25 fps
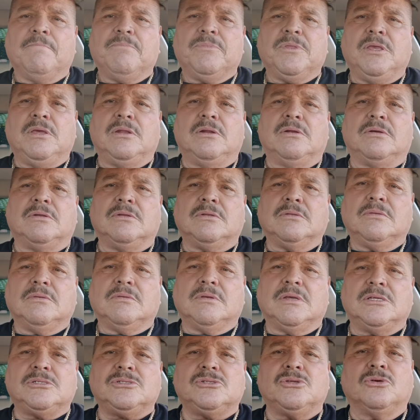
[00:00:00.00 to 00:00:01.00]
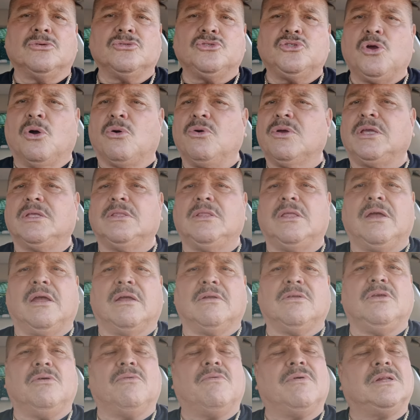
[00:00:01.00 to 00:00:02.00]
You know, it's no joke in there.
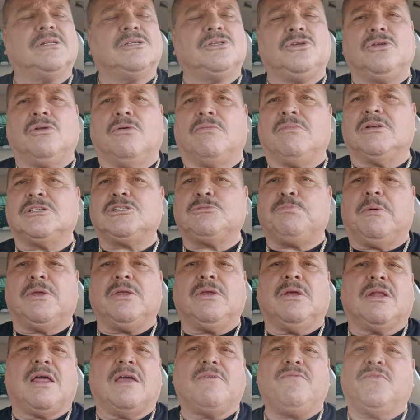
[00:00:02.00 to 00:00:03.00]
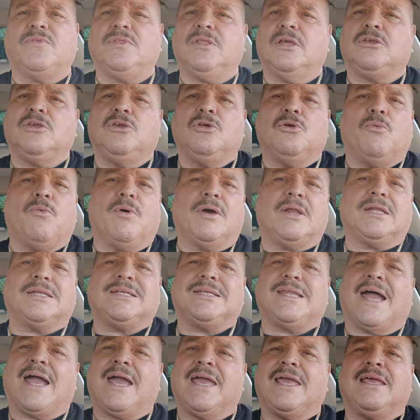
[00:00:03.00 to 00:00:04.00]
You want to you don't want to spend your life in there. You don't want to
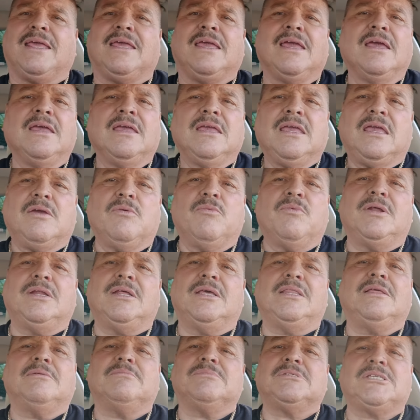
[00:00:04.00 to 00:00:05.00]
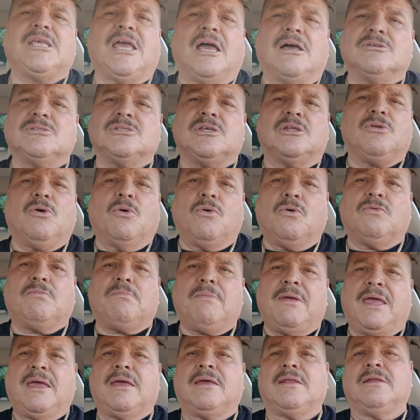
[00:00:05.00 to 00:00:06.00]
die in one of them cells, an old
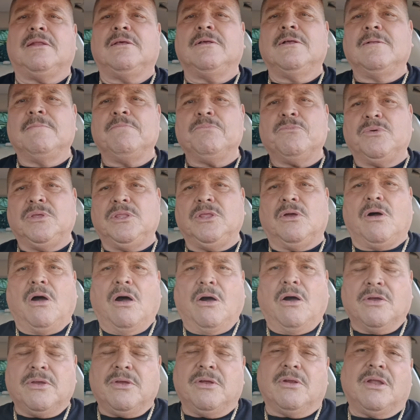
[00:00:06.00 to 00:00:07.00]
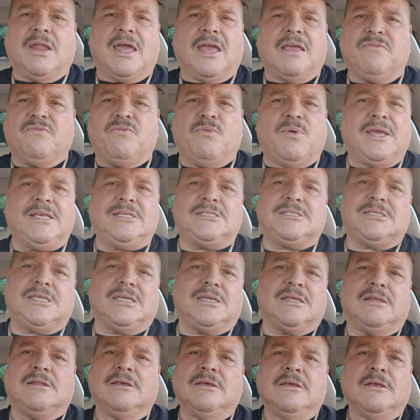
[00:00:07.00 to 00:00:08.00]
man, with all your life
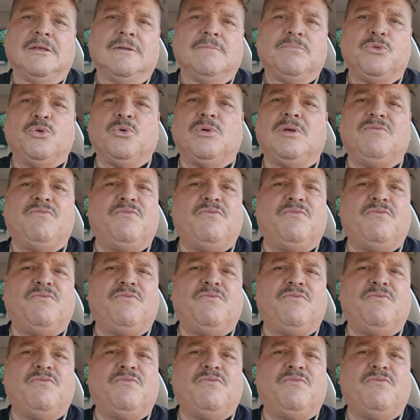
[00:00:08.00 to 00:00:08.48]
wasted doing